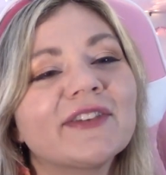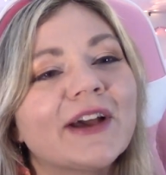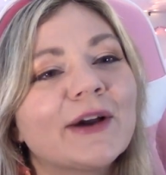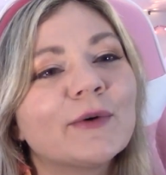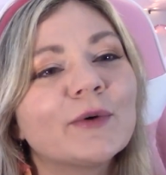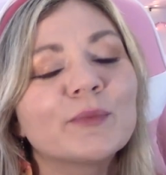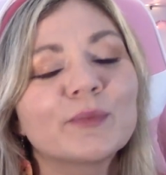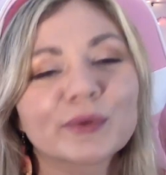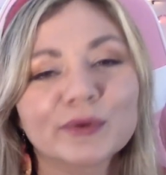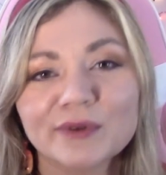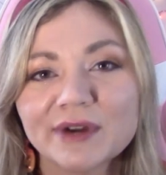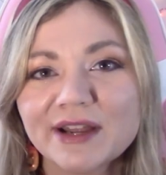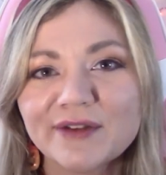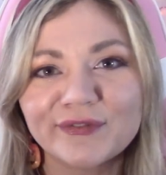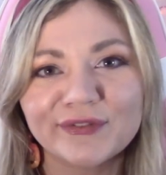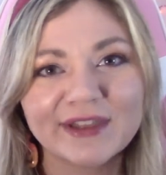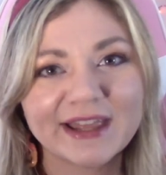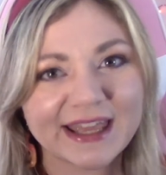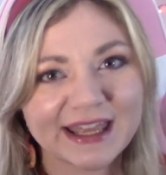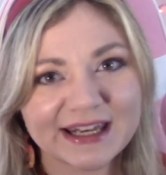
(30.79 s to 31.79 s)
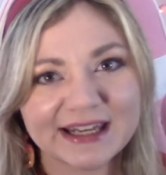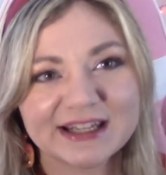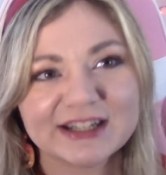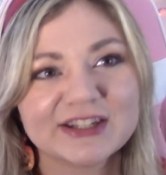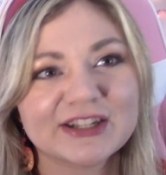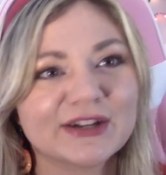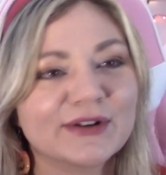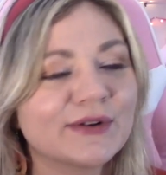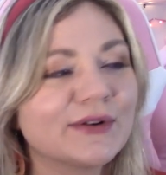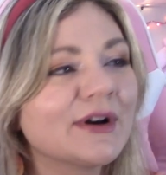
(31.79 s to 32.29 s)
I will briefly get
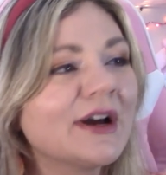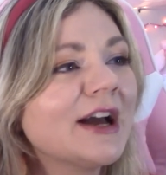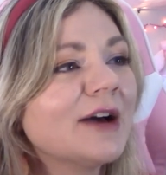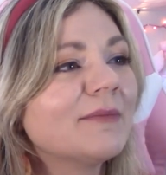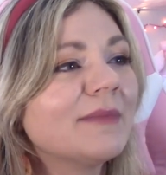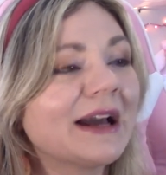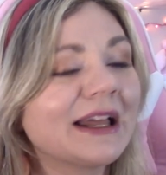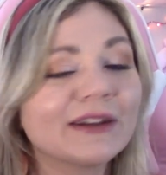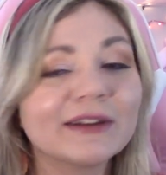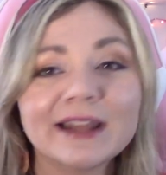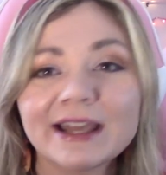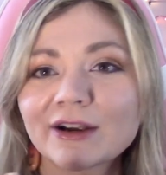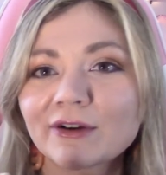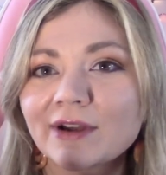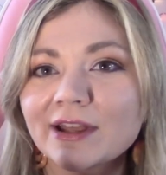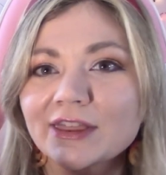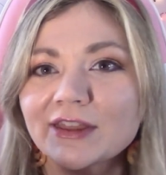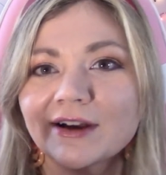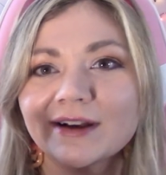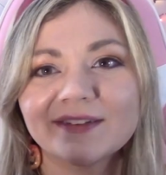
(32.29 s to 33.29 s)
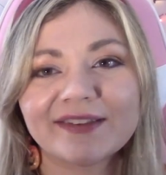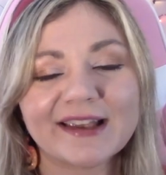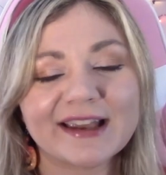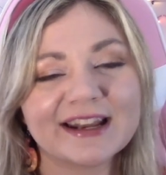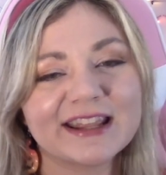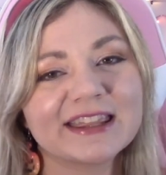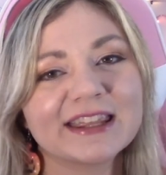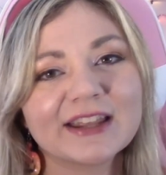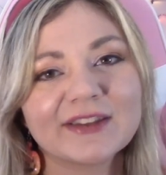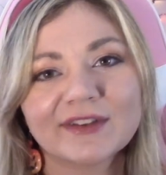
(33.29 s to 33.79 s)
into my lingering thoughts,
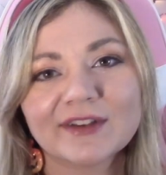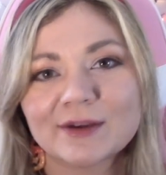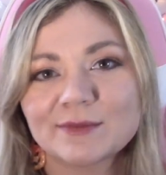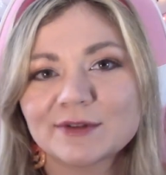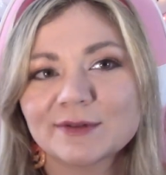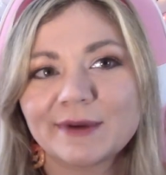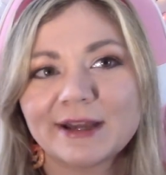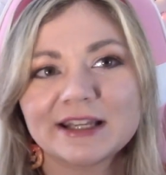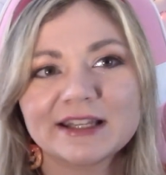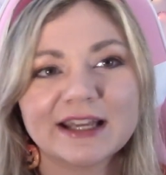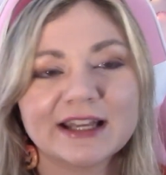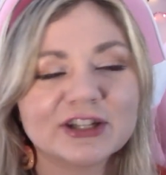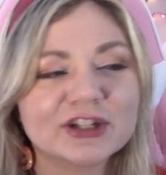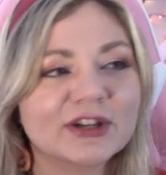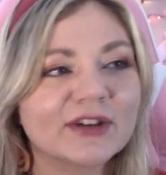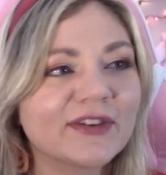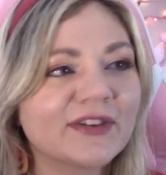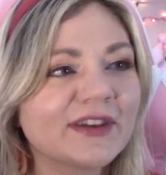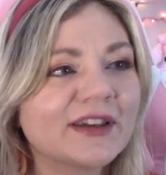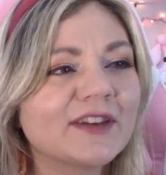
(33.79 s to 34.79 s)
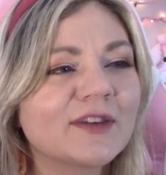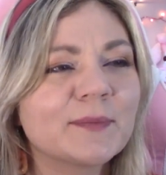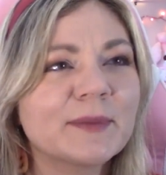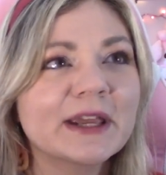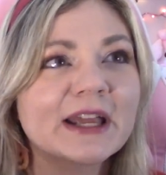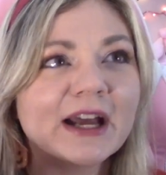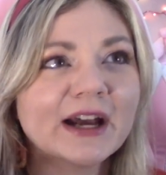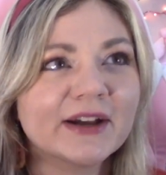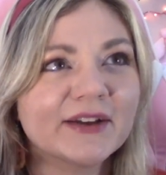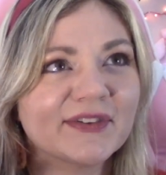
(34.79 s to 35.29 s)
anything that's come to my attention since,
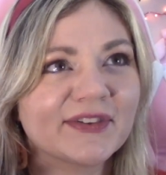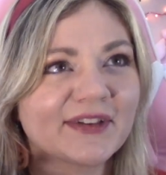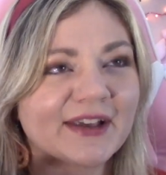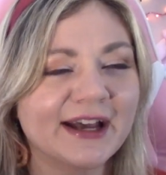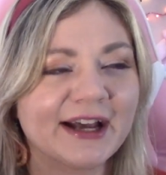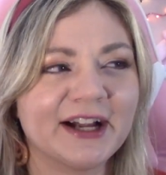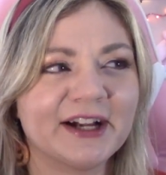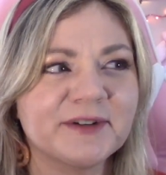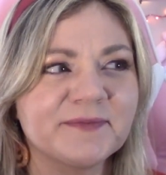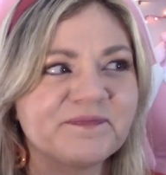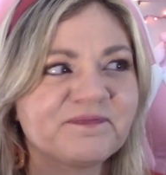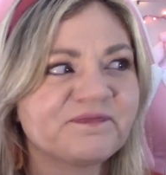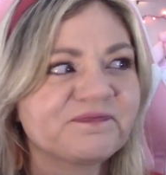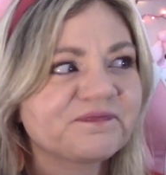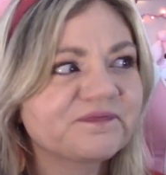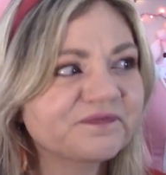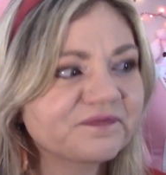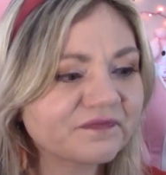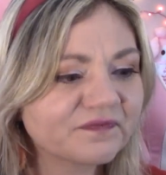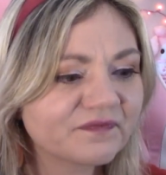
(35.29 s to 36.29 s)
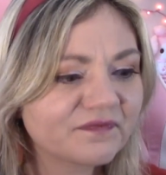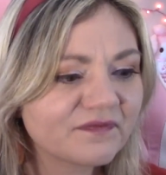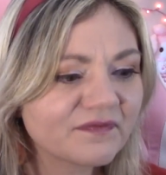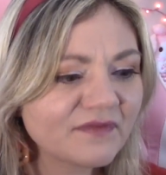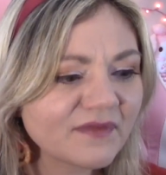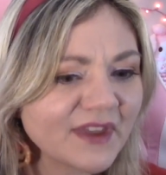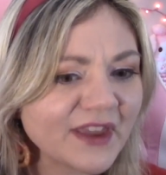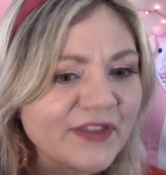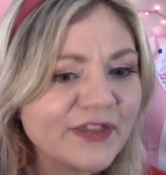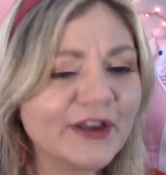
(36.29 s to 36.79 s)
because
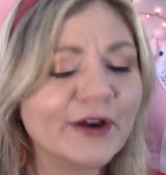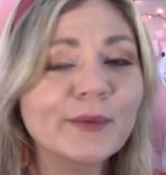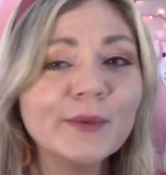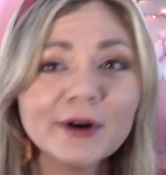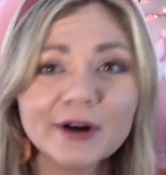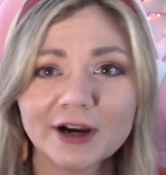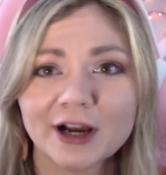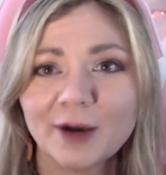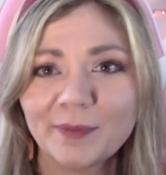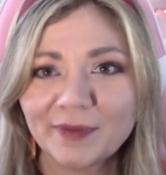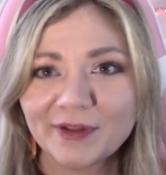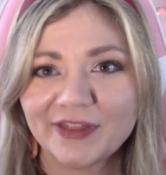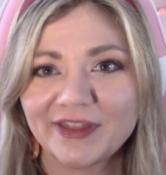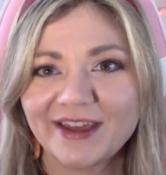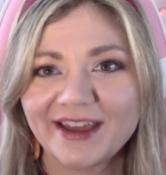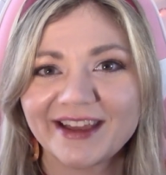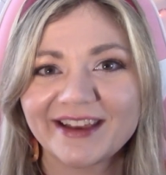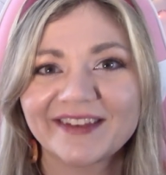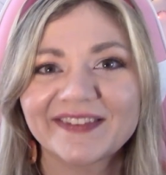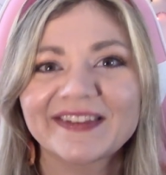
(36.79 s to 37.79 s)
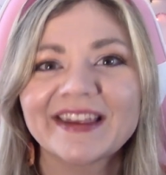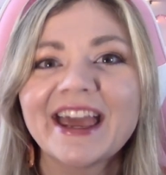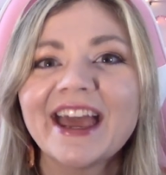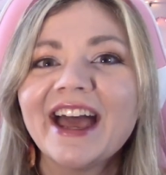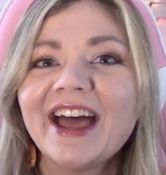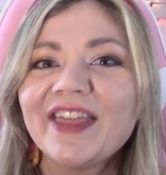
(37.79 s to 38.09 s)
there were a couple things